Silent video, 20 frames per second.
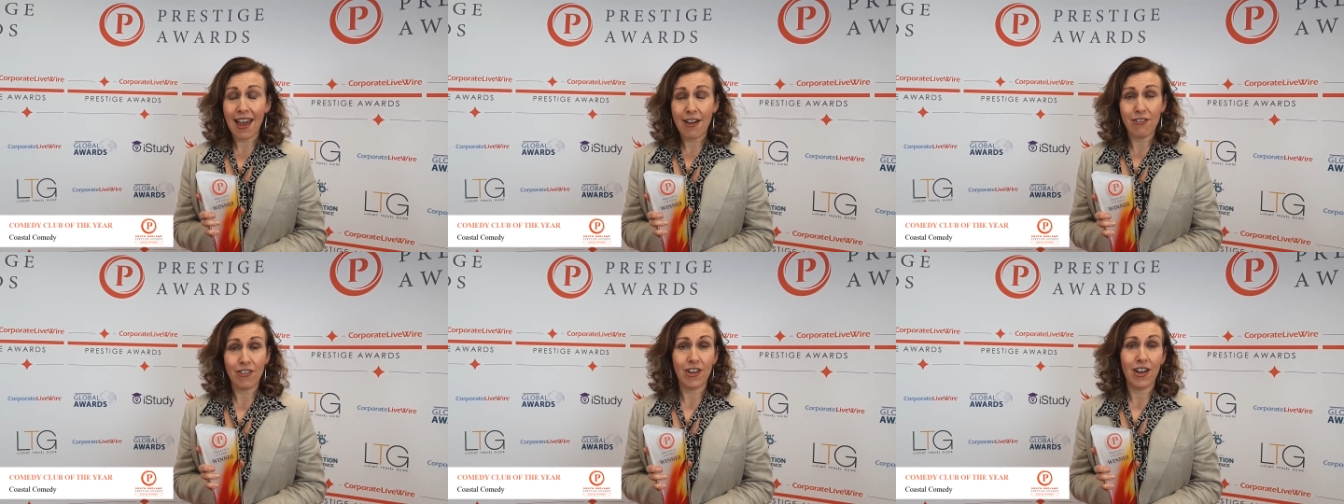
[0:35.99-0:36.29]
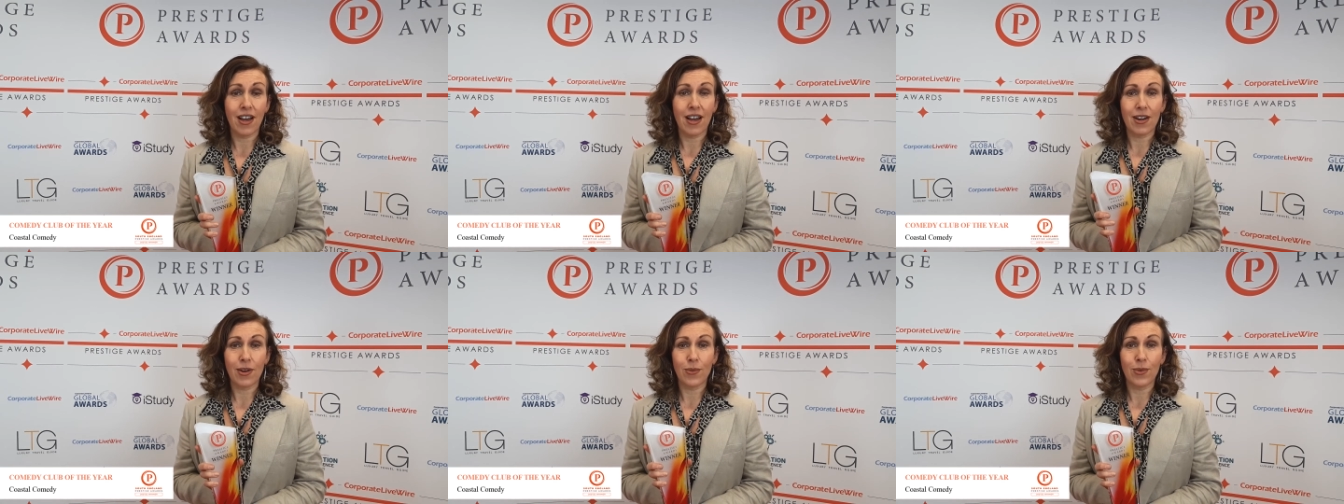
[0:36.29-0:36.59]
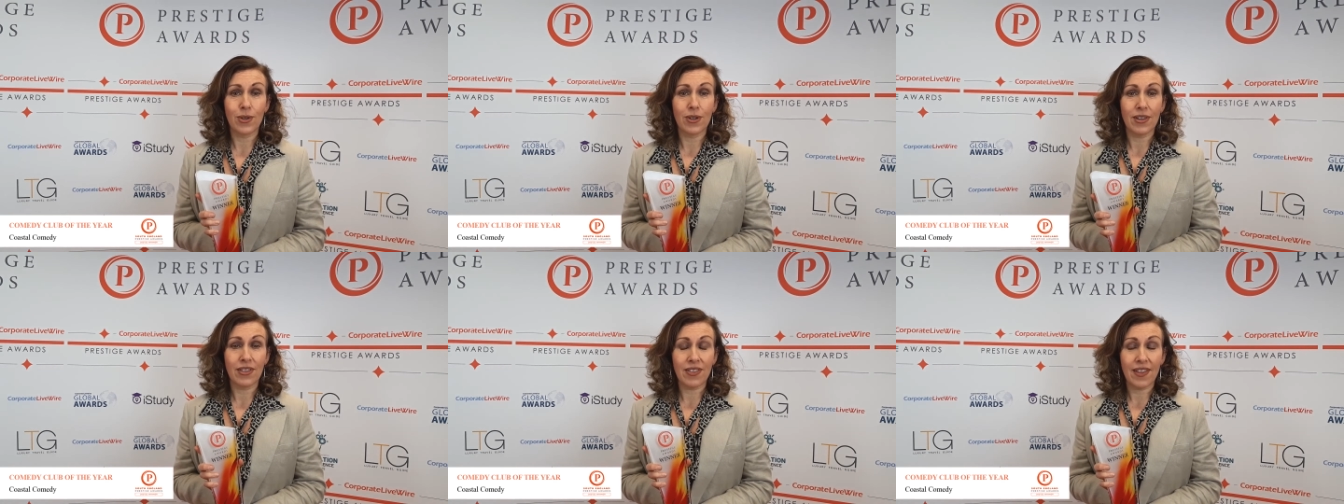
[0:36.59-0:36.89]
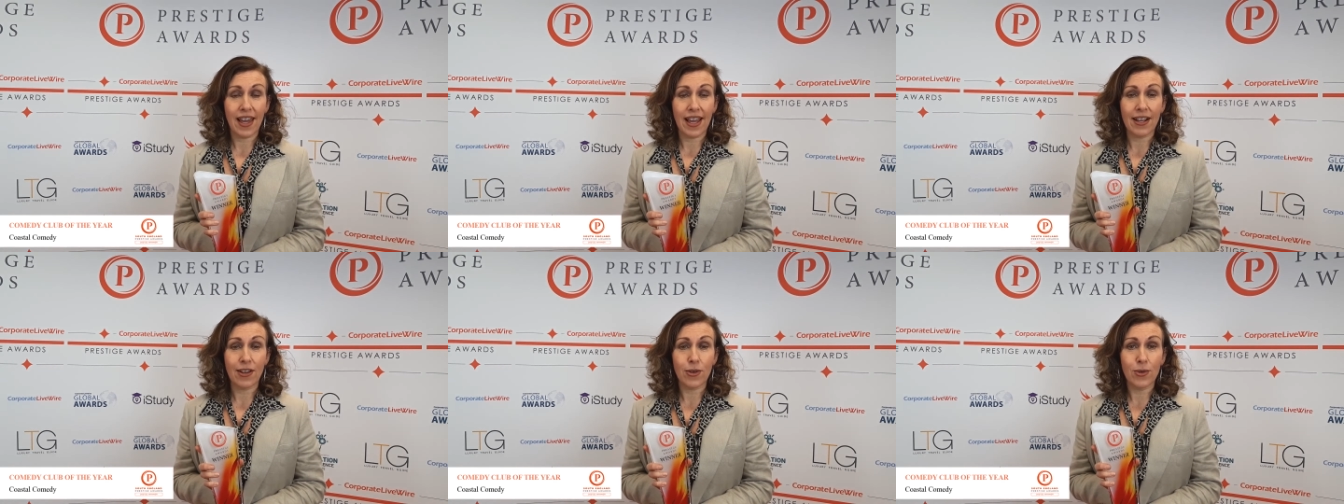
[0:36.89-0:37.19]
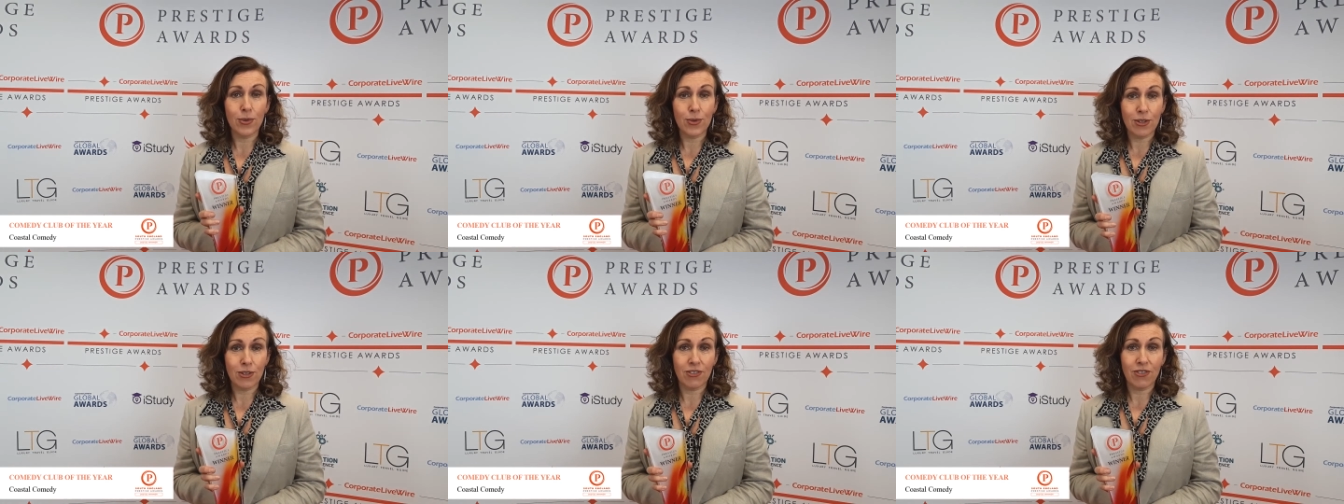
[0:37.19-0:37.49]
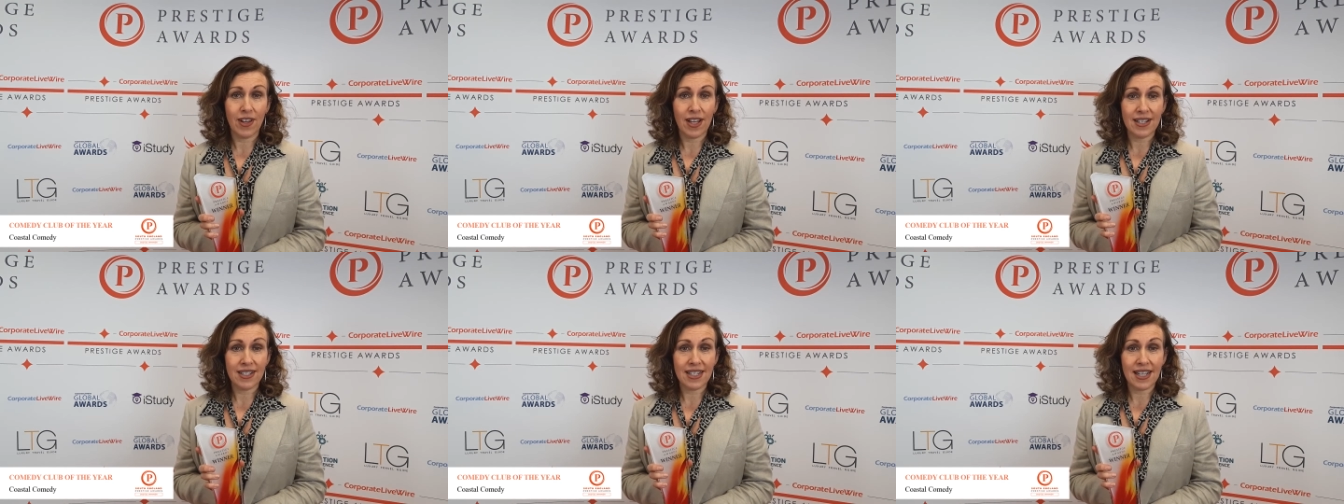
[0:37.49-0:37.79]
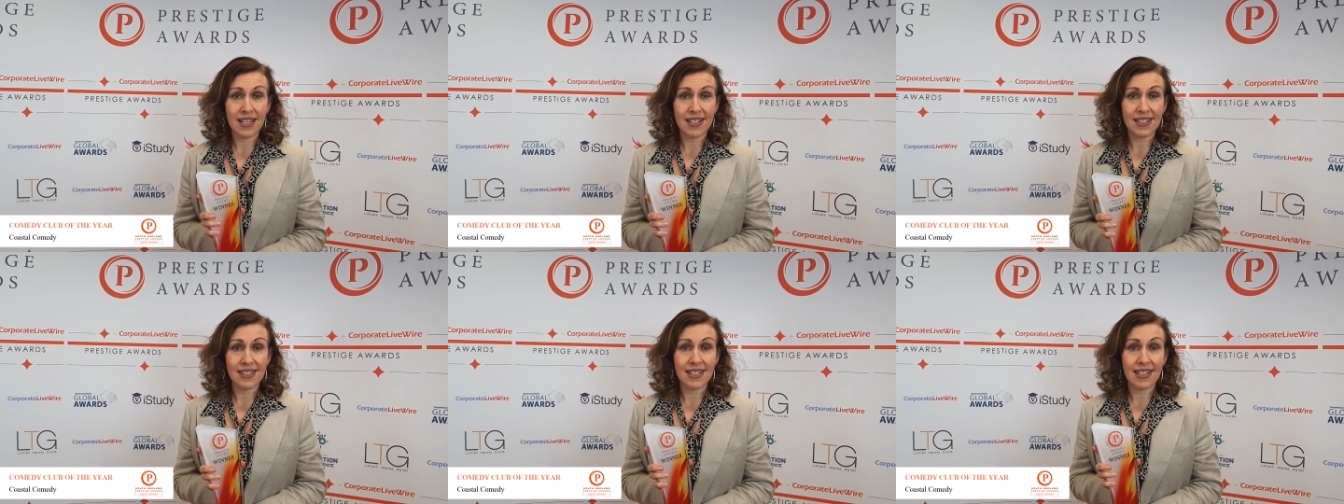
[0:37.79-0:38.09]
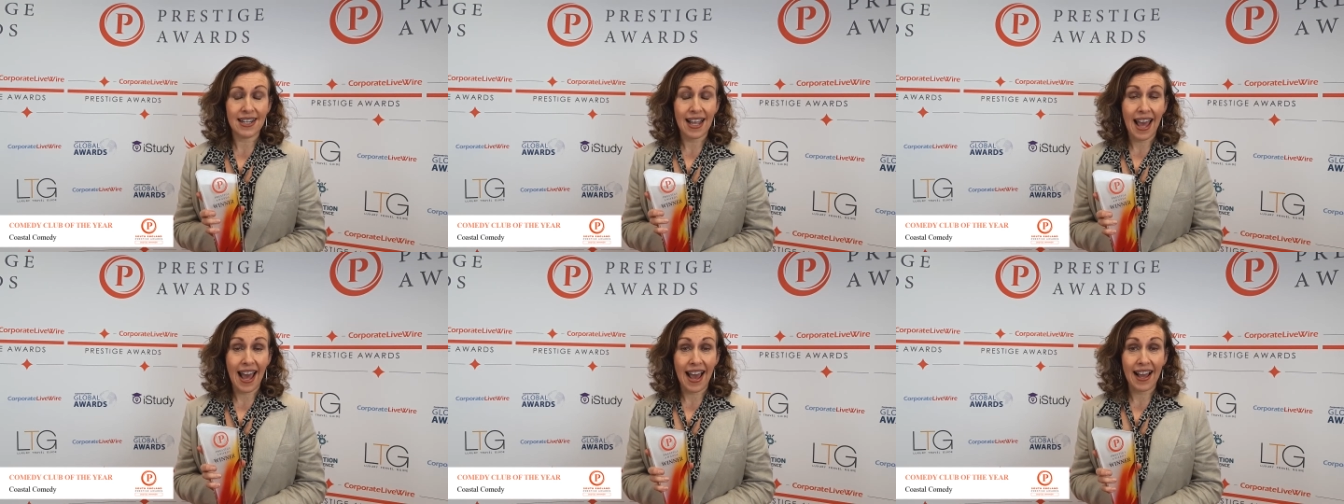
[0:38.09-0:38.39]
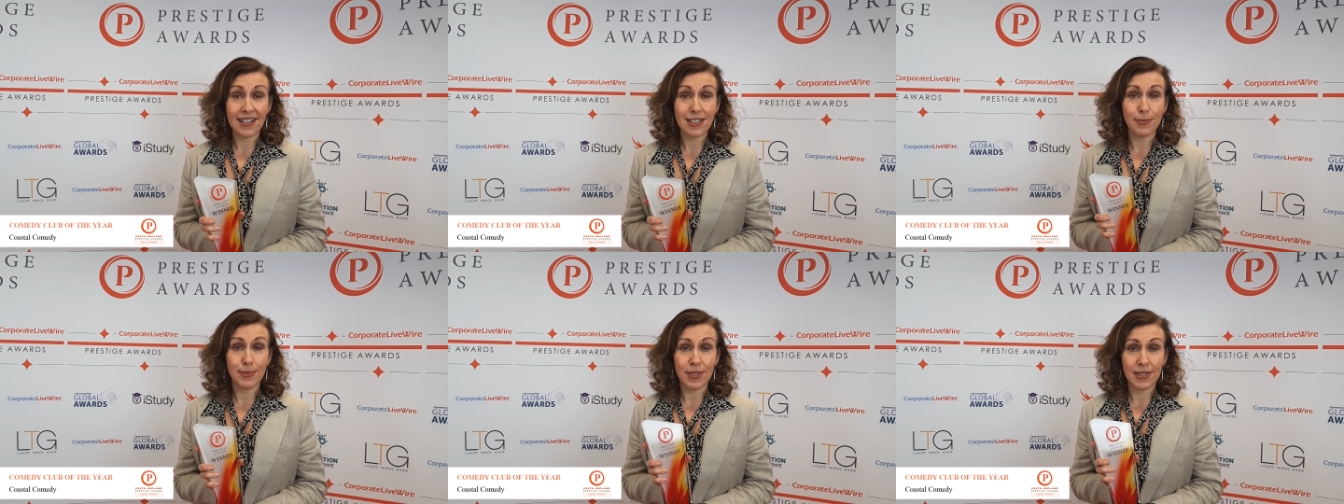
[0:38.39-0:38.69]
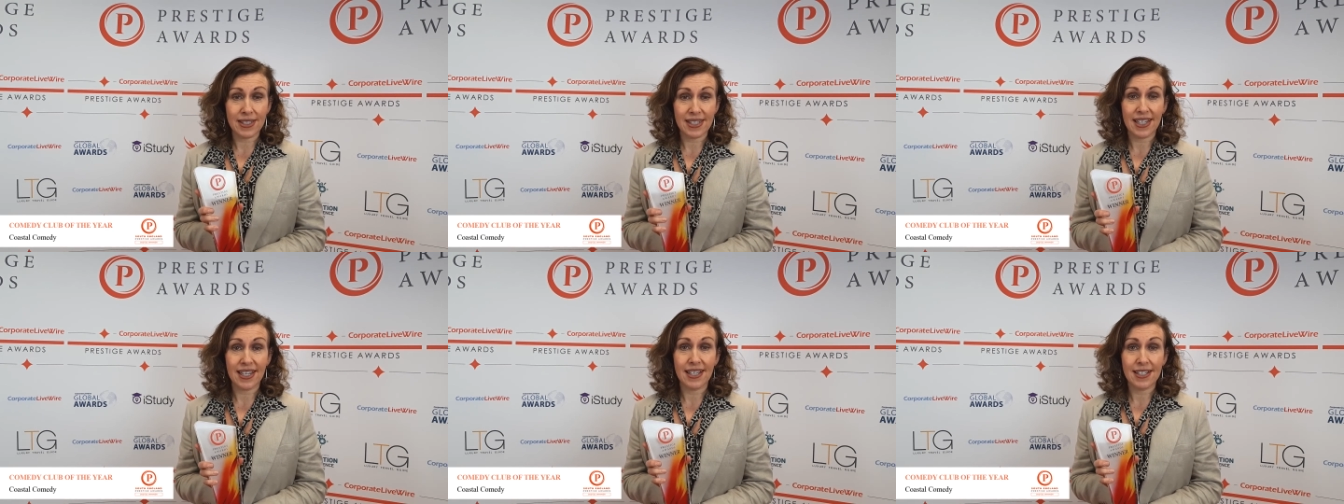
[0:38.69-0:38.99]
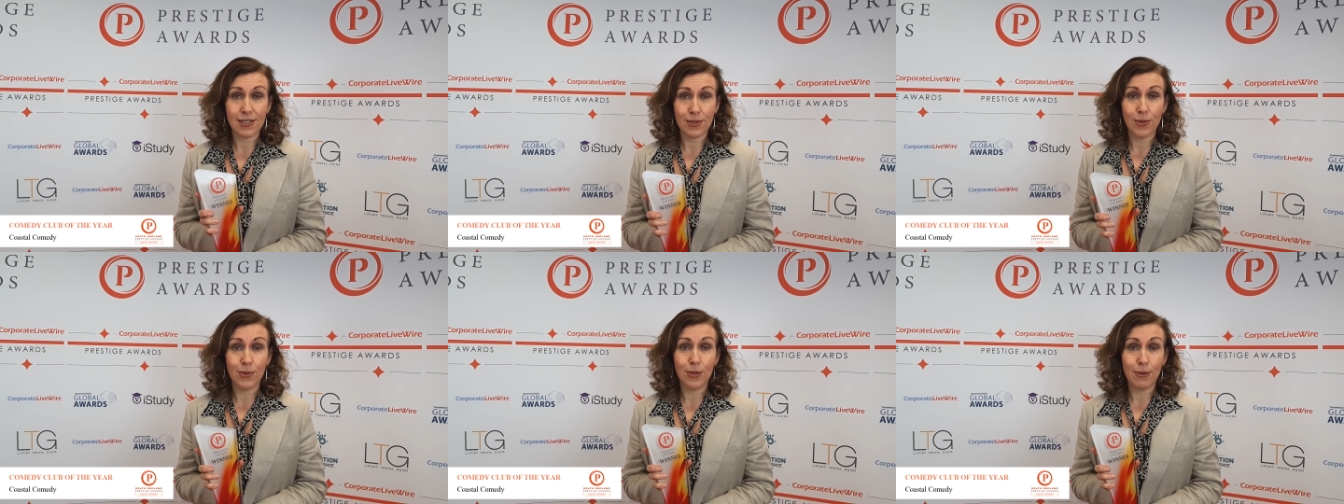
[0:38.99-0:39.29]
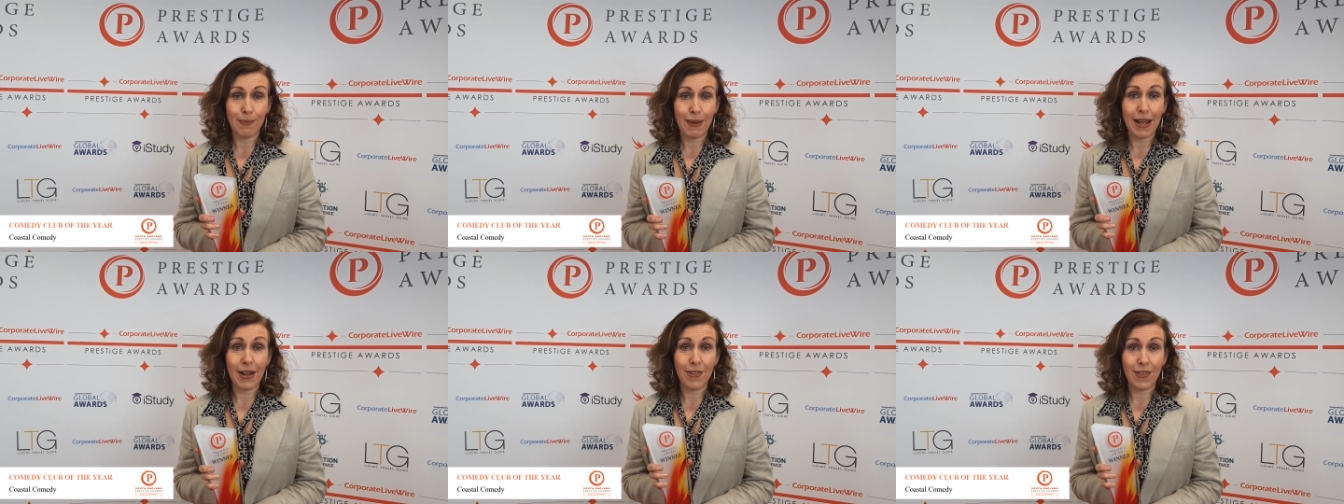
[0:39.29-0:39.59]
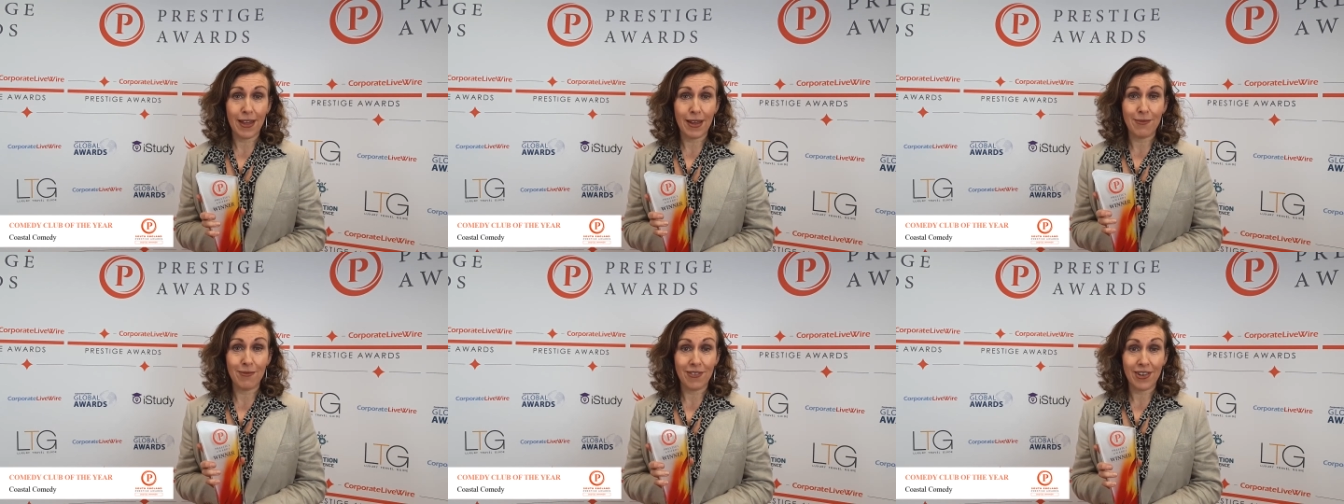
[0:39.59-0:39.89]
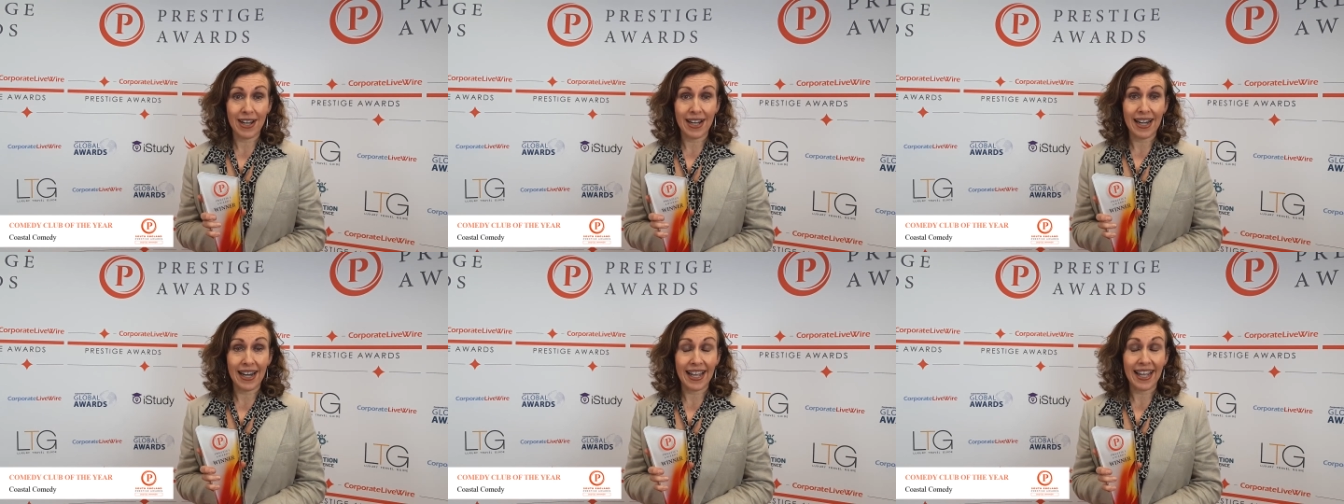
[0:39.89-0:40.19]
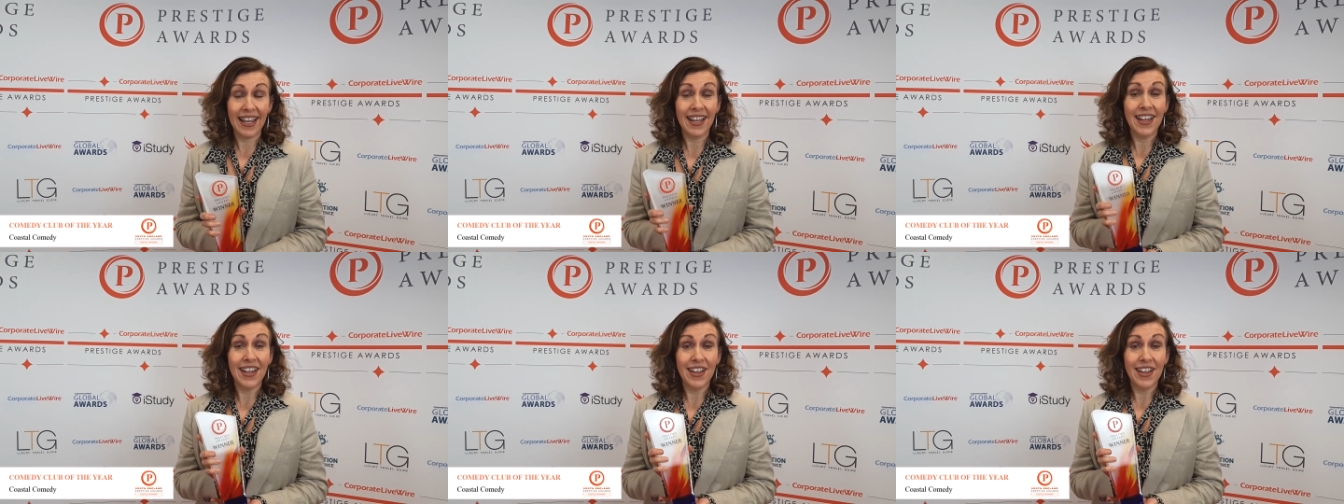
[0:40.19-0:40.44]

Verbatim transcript: And I want to thank all the fantastic acts because it is all about them, really.